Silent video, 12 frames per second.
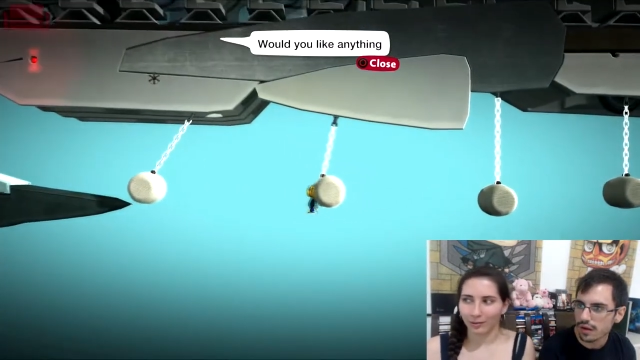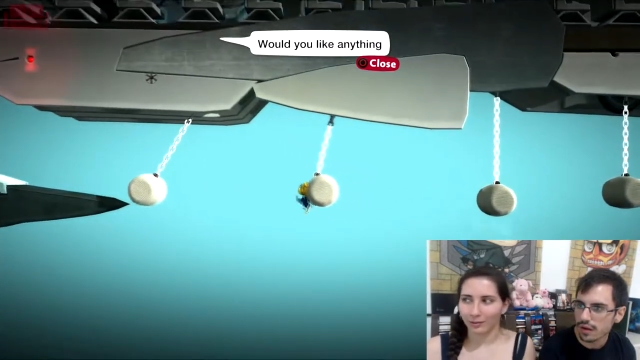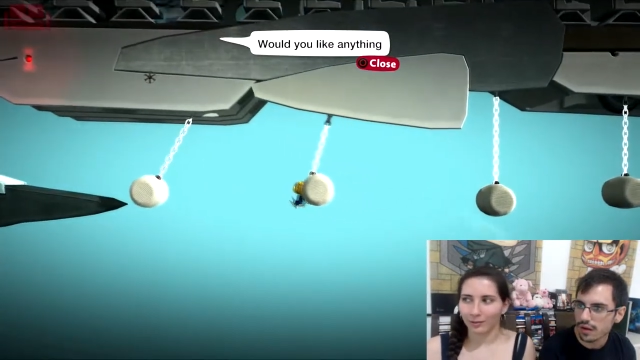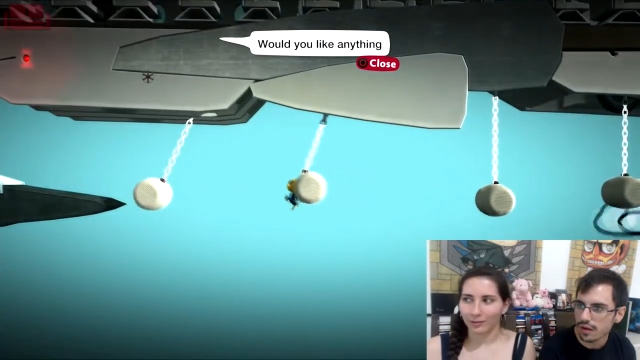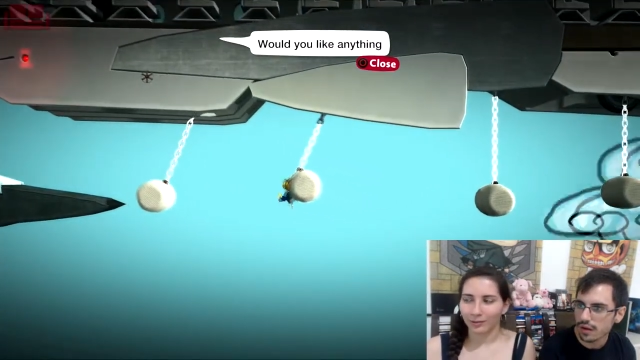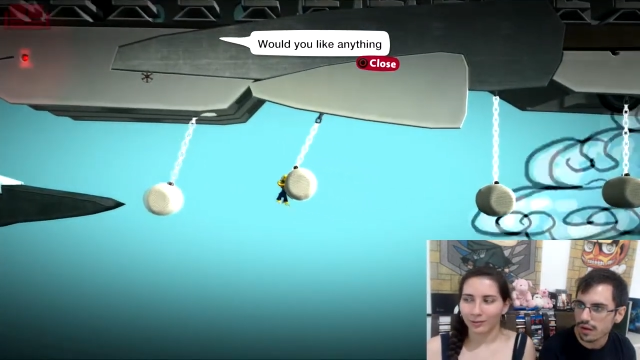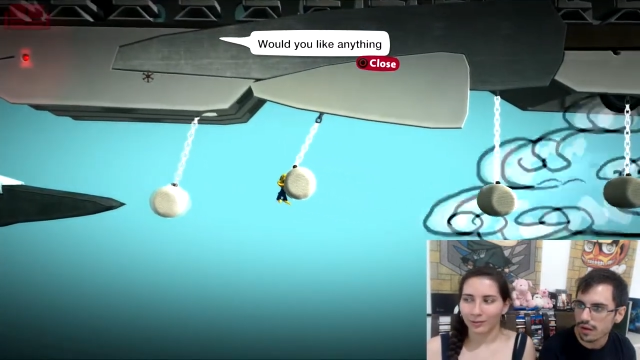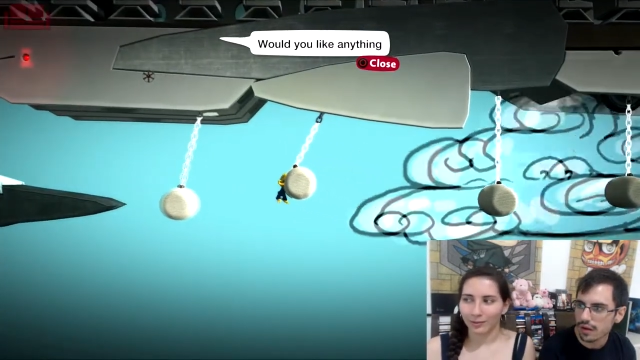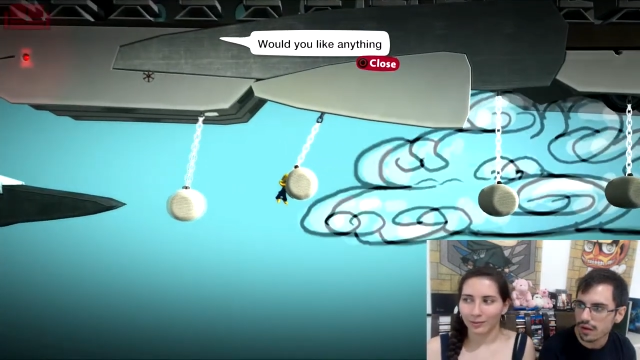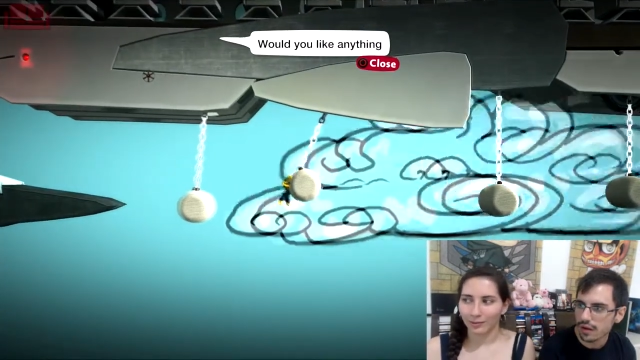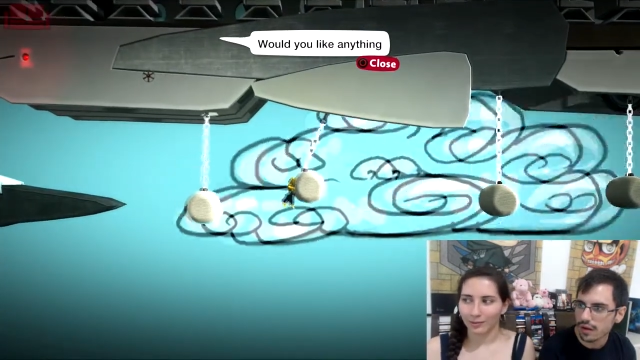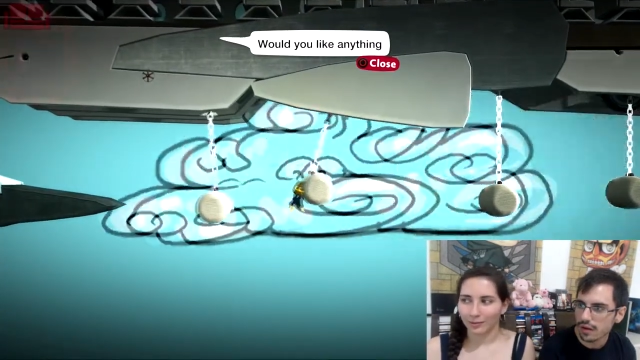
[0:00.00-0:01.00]

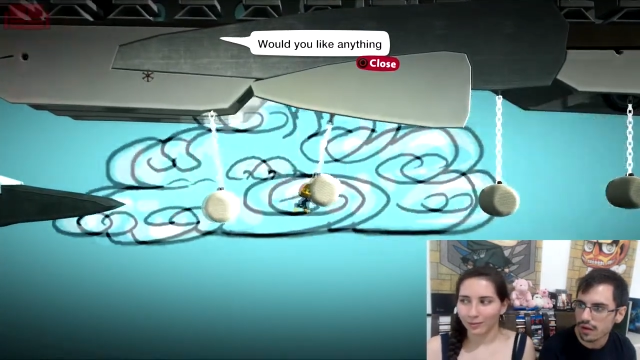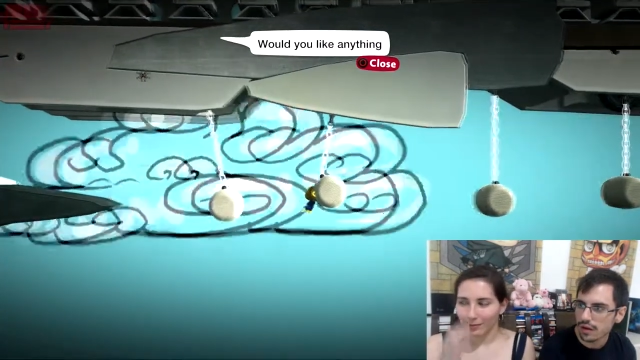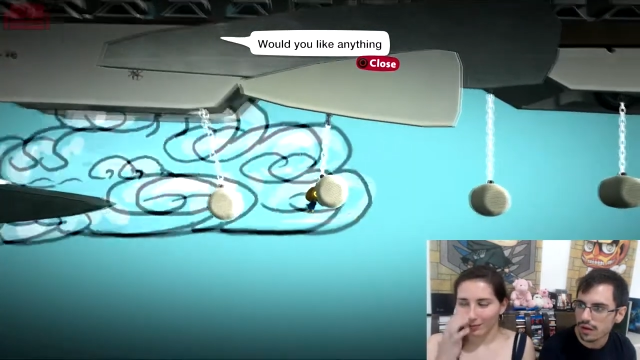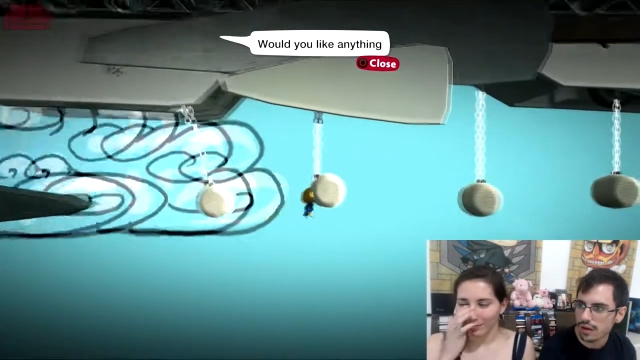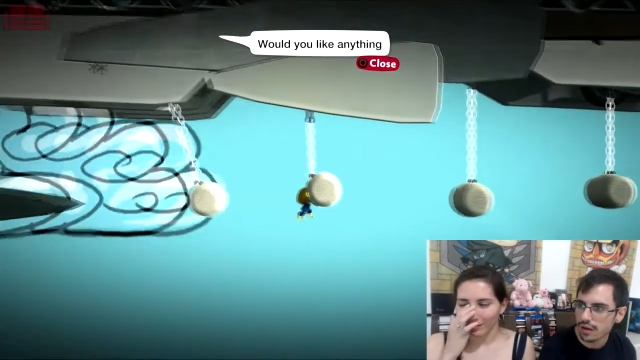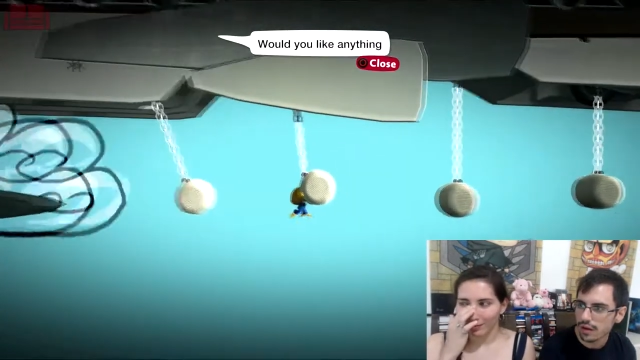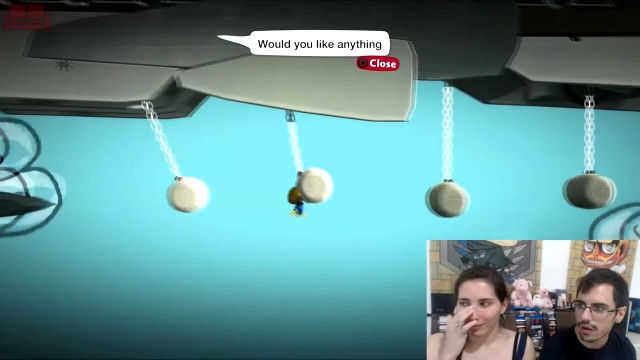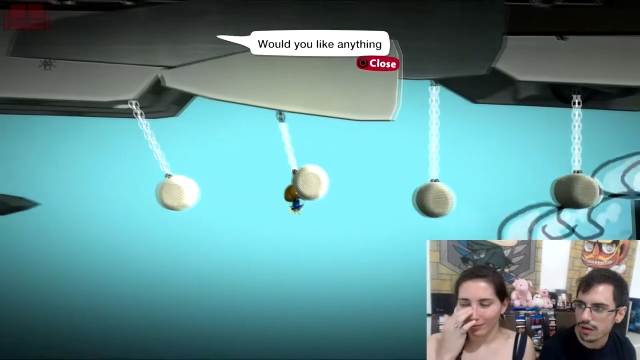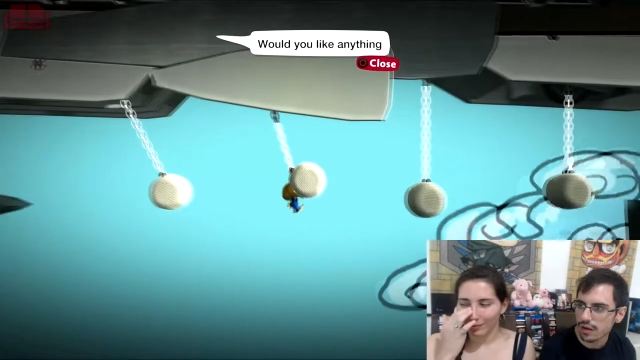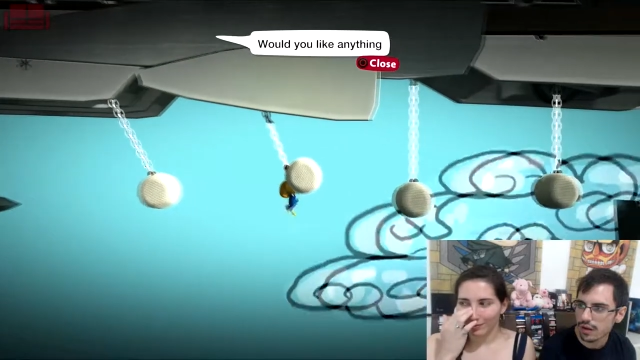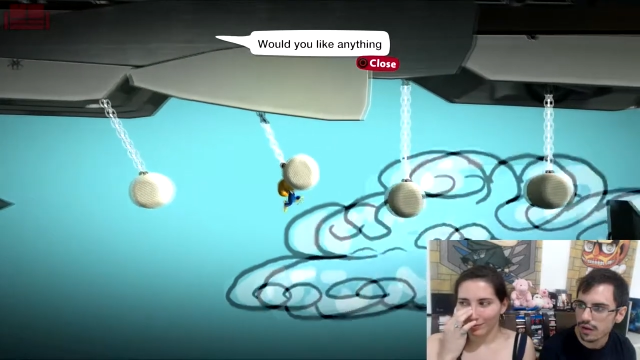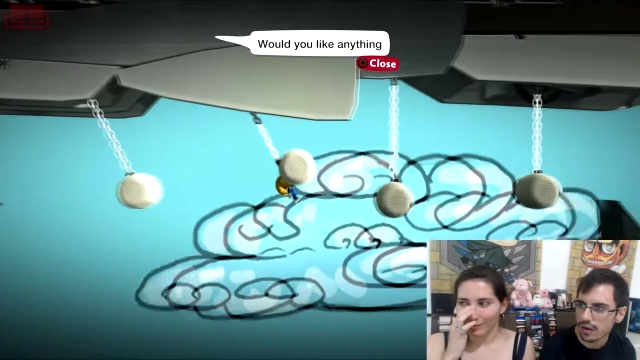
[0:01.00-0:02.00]

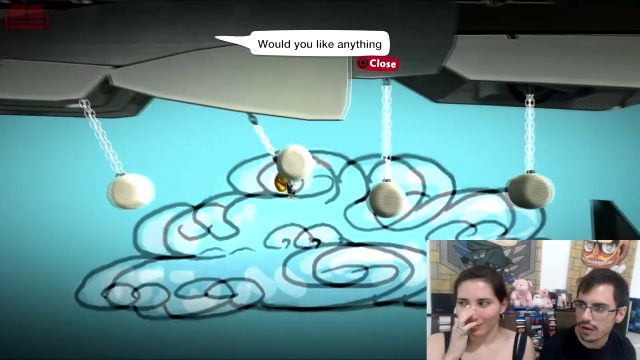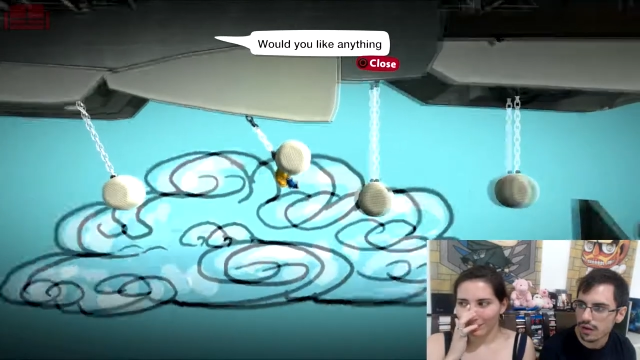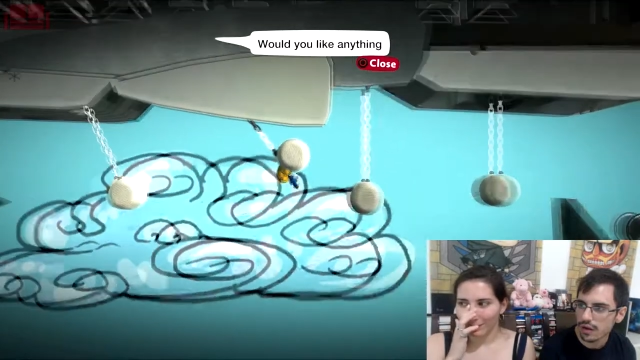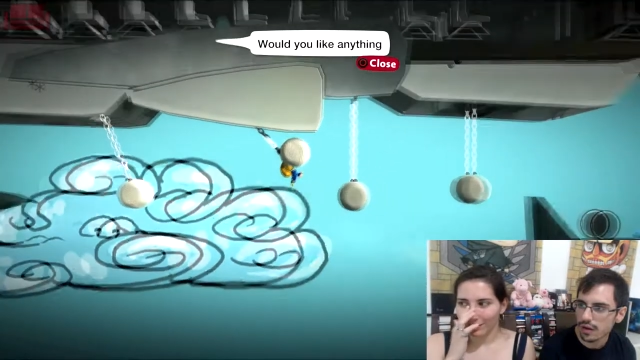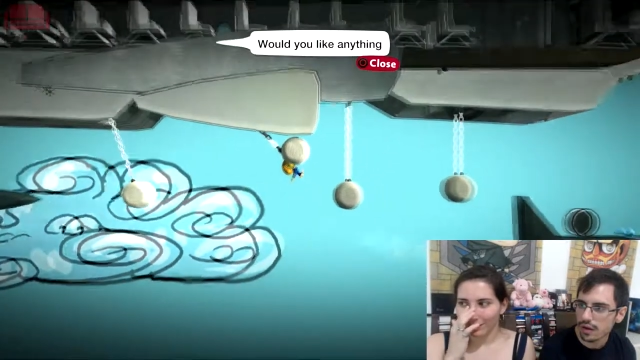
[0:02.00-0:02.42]
(no one is talking)